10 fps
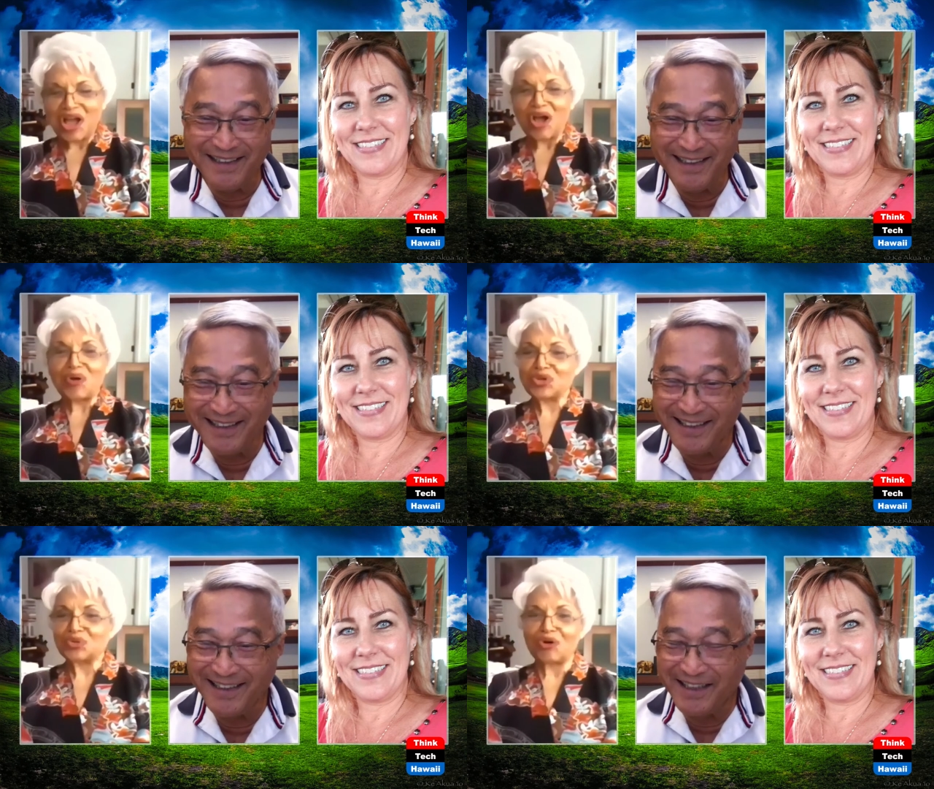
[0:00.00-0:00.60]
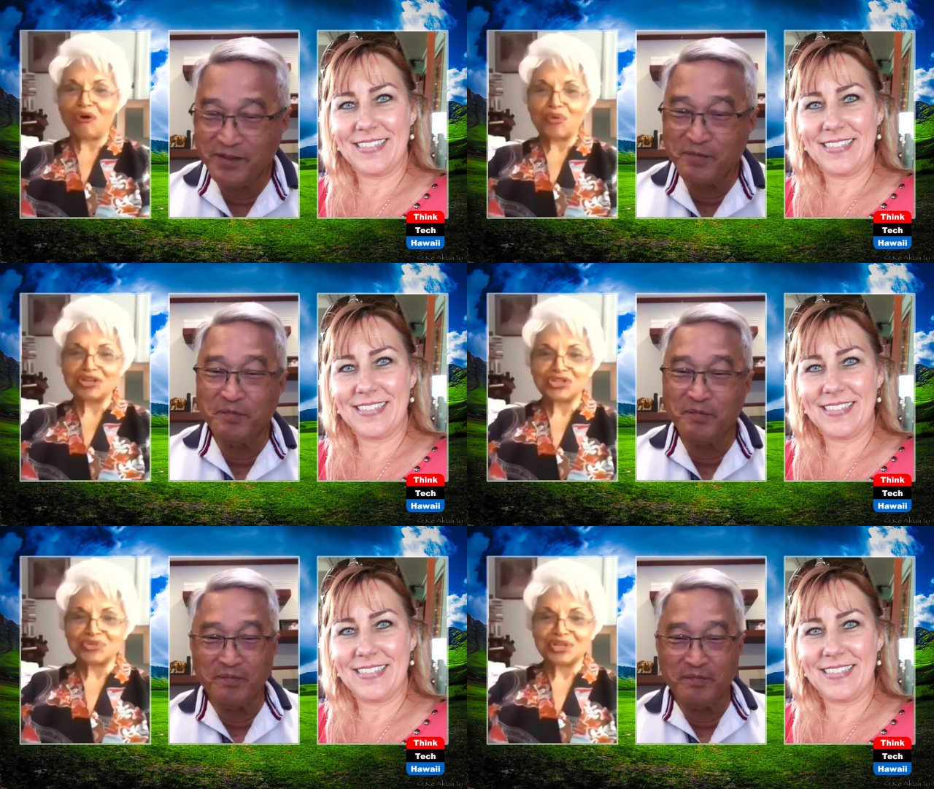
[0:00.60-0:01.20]
Speaker 1: Oh, you were
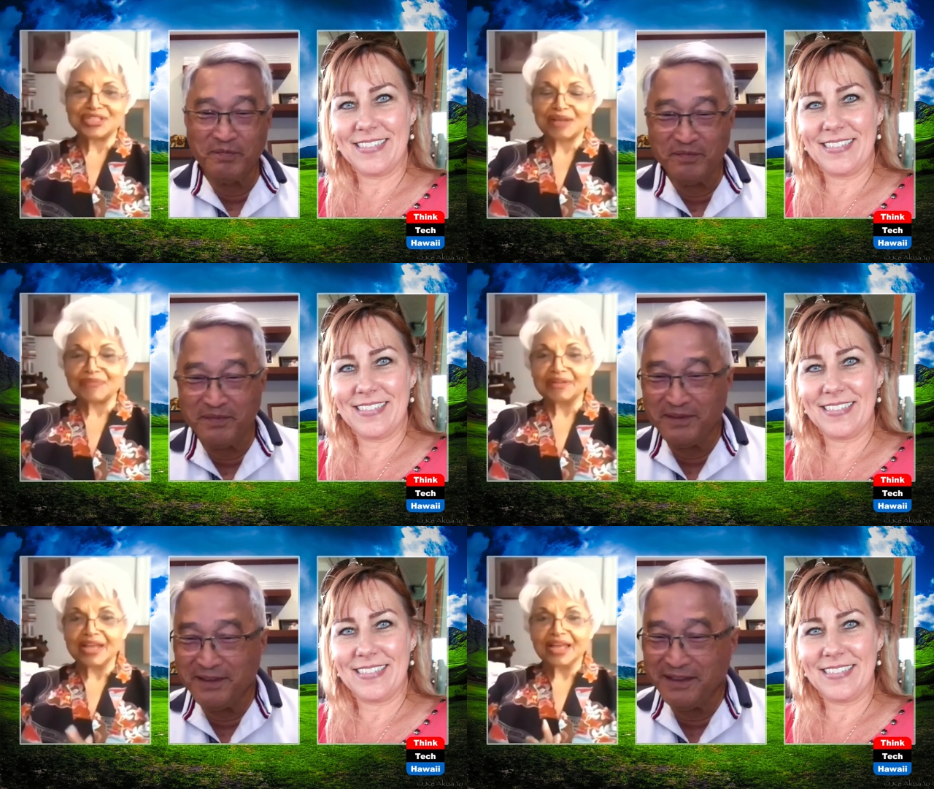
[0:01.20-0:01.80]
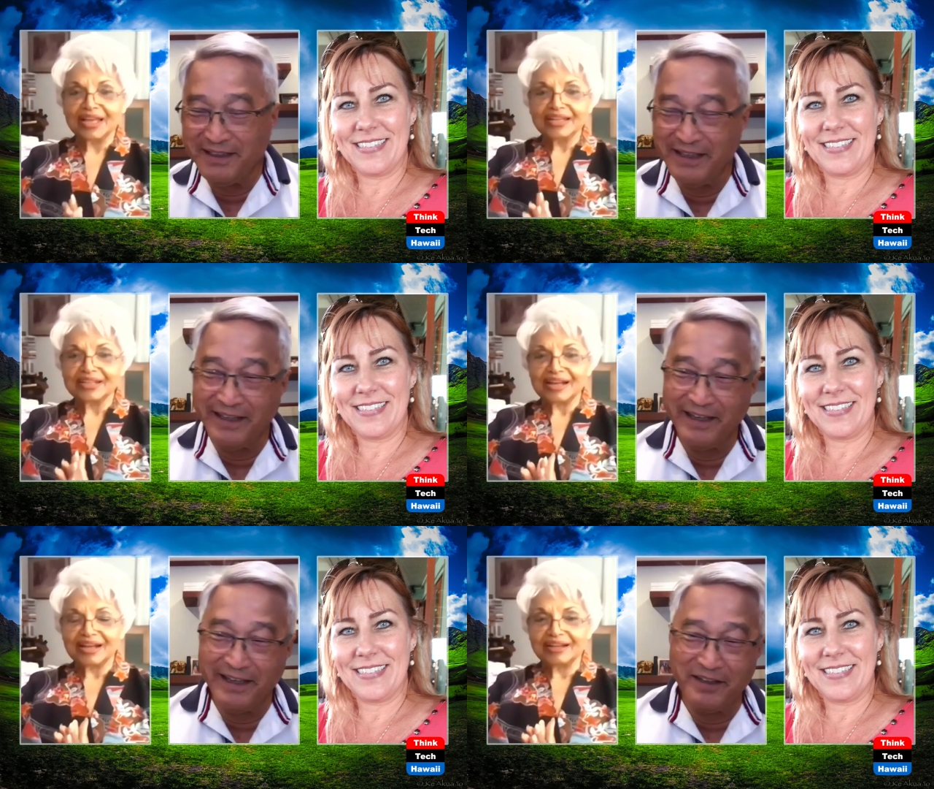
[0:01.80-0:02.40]
always doing something.
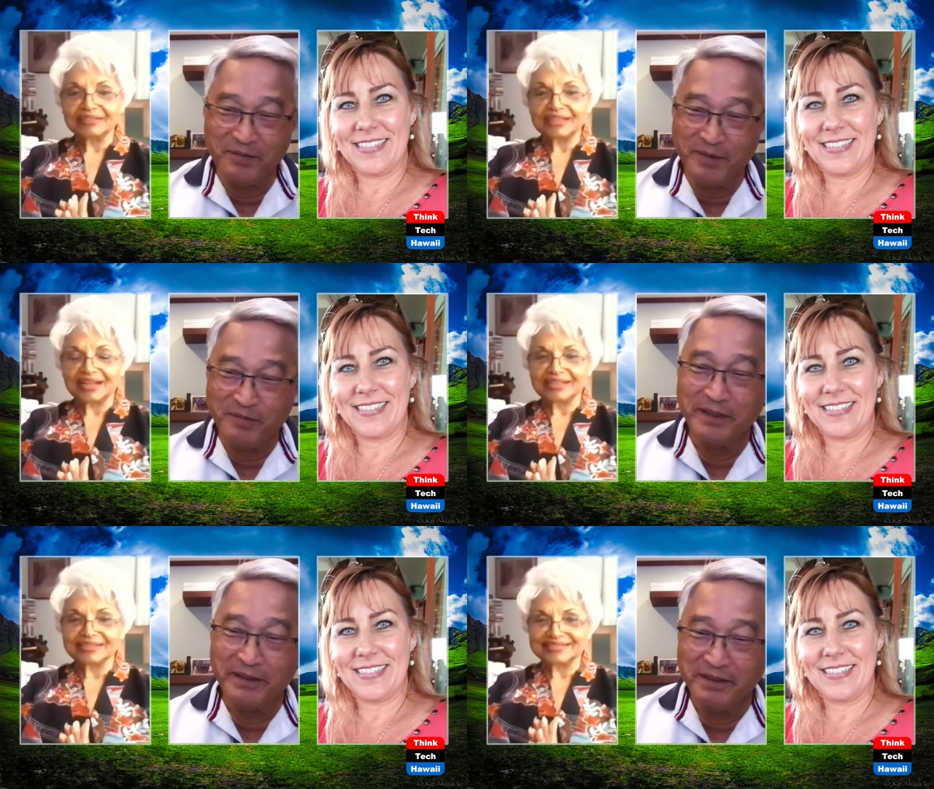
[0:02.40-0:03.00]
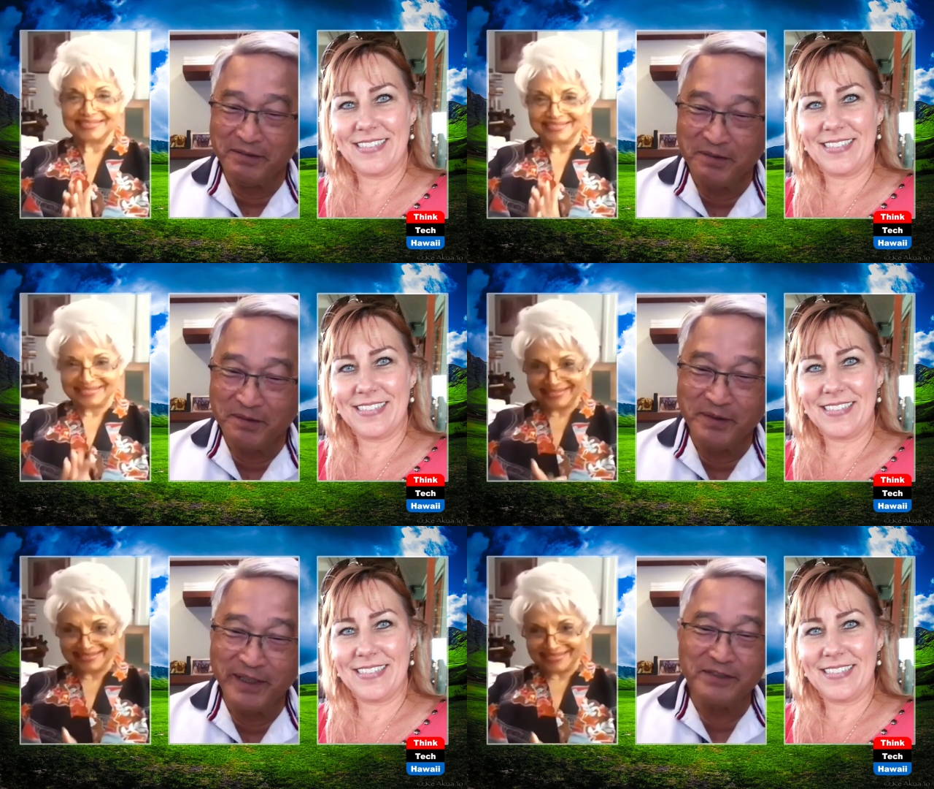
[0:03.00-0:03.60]
Speaker 2: Yeah, no, but
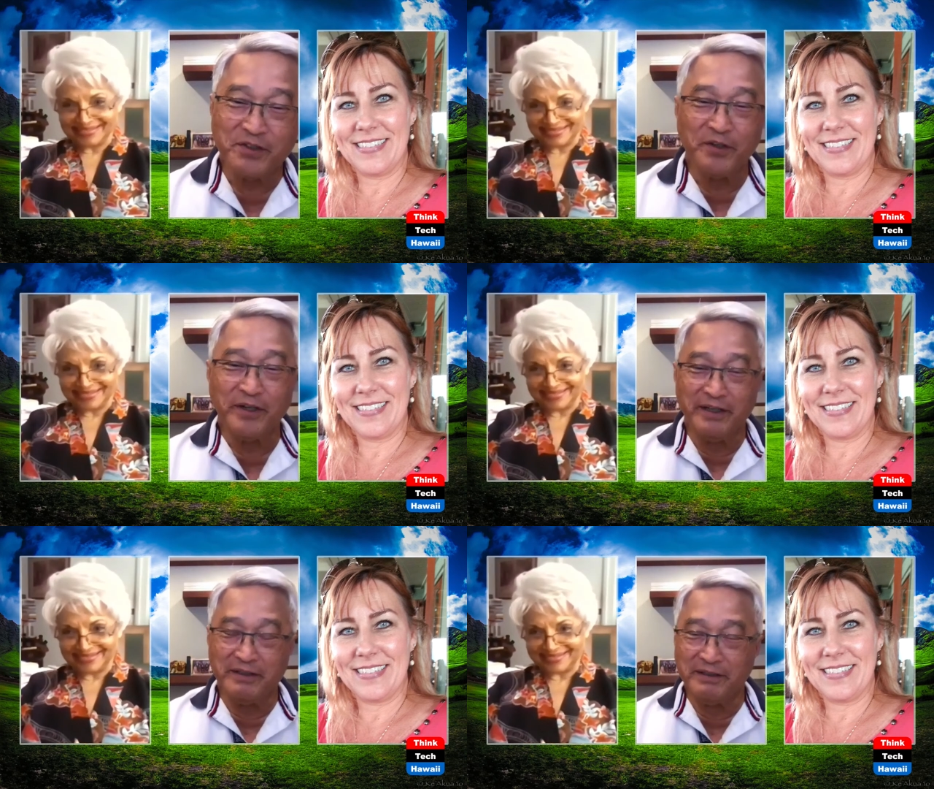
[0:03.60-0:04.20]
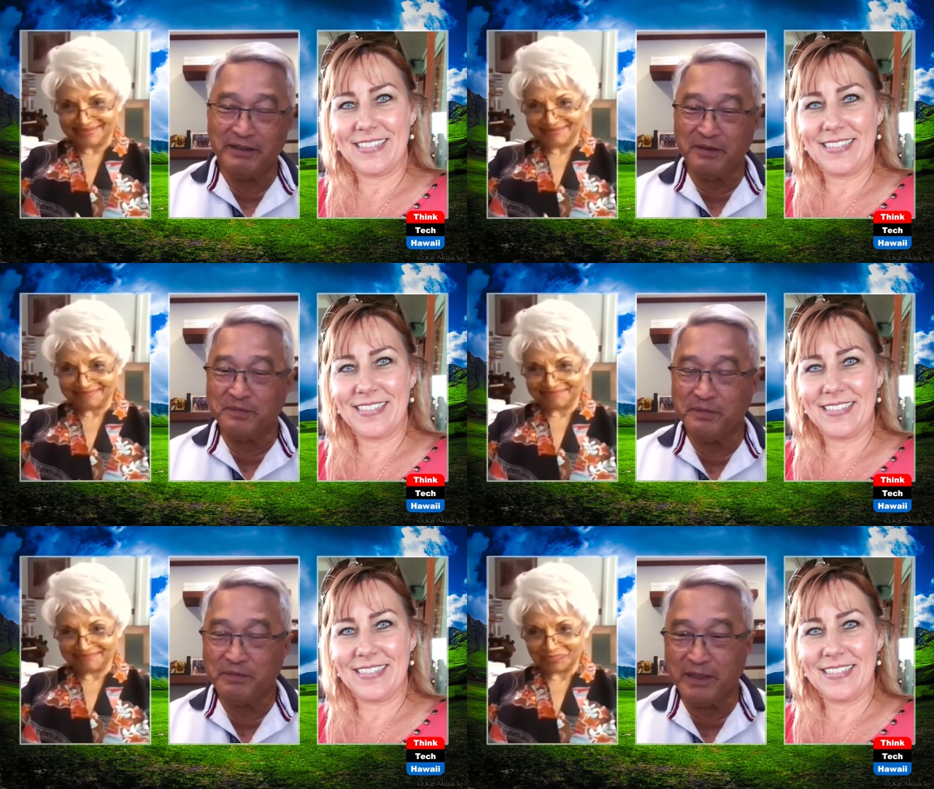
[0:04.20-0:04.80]
we enjoy,
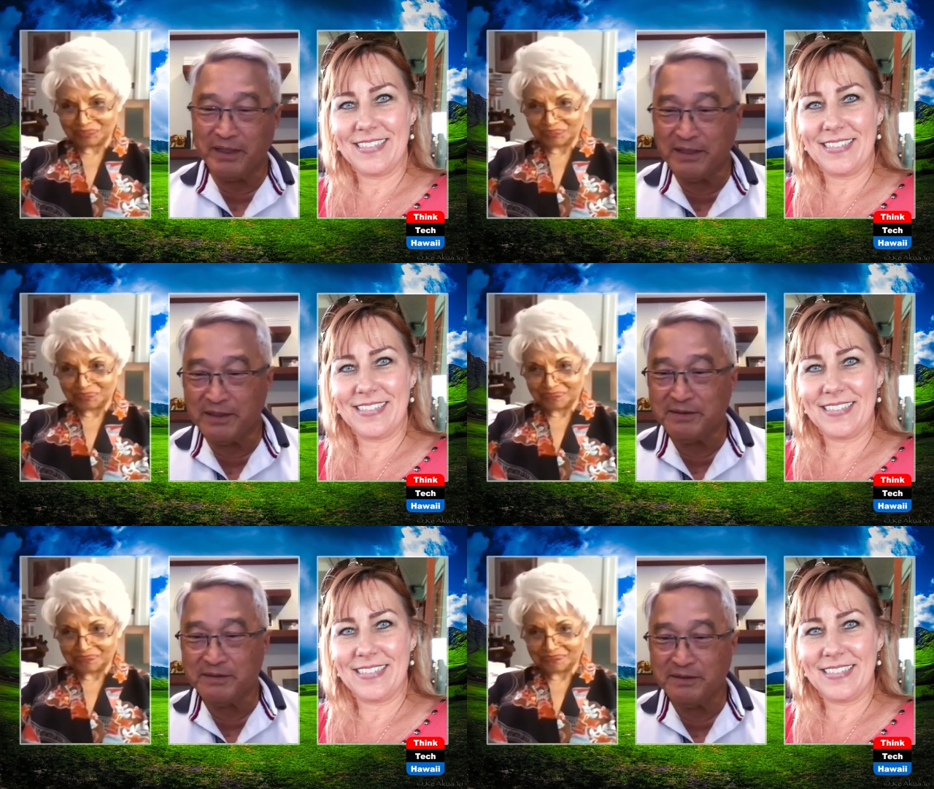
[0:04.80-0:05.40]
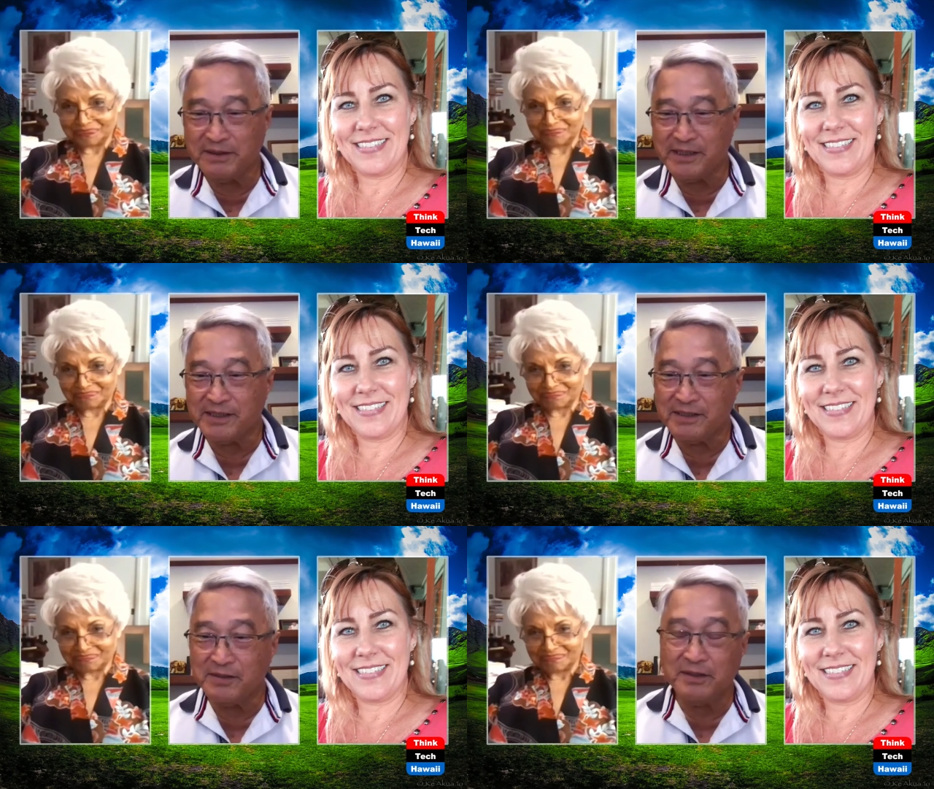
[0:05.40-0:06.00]

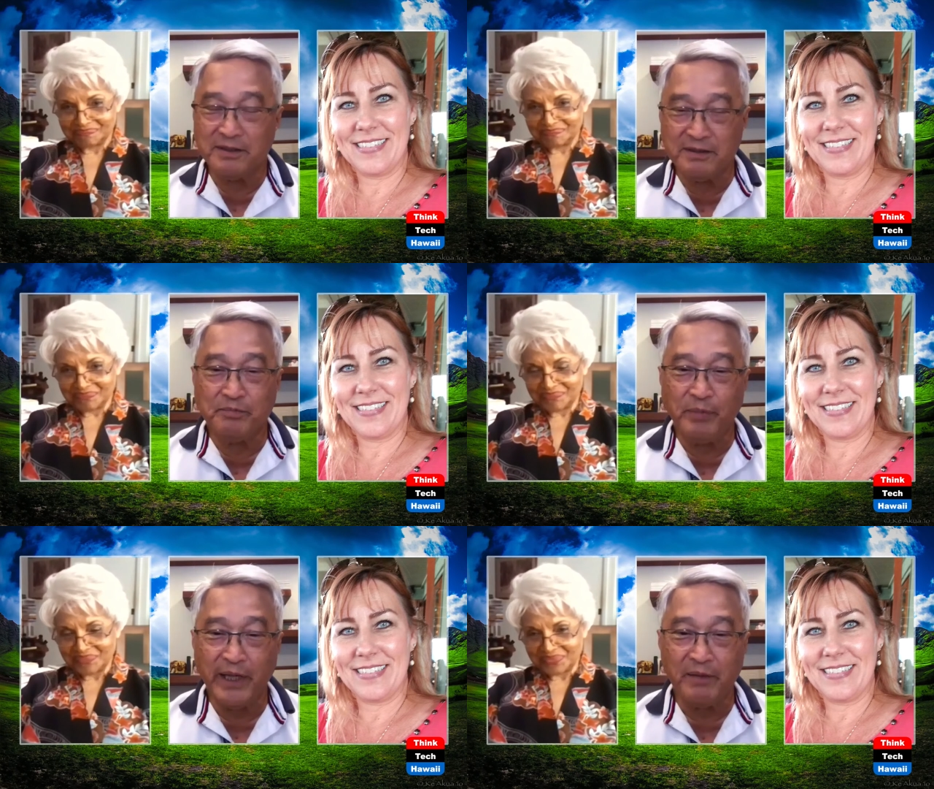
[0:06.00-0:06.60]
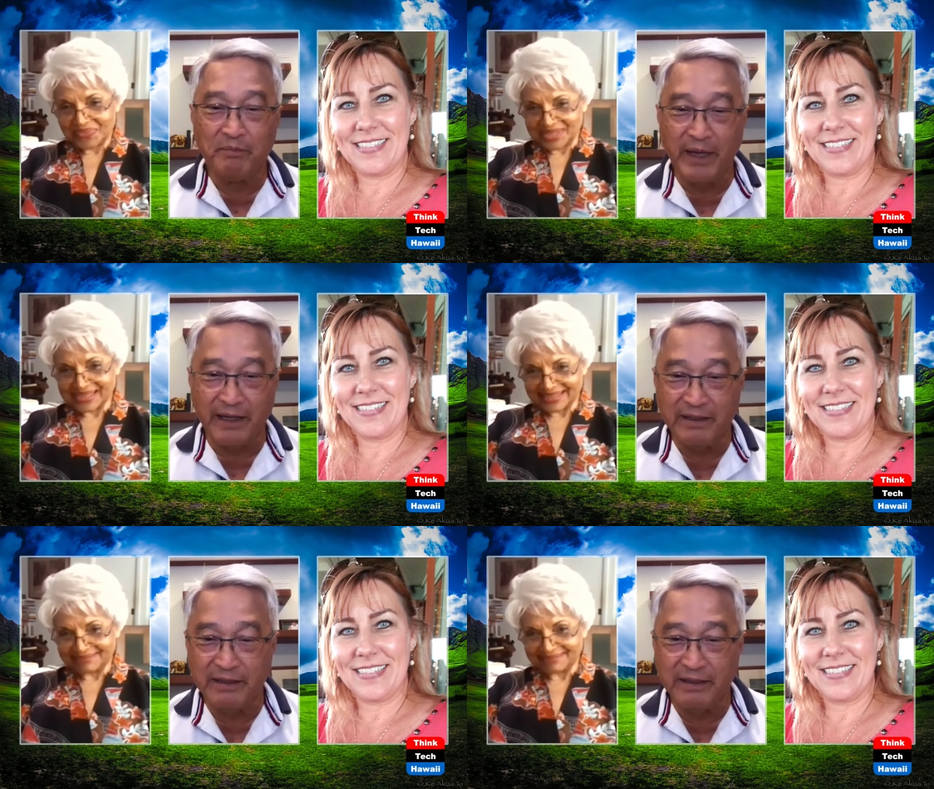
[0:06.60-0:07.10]
just paying back.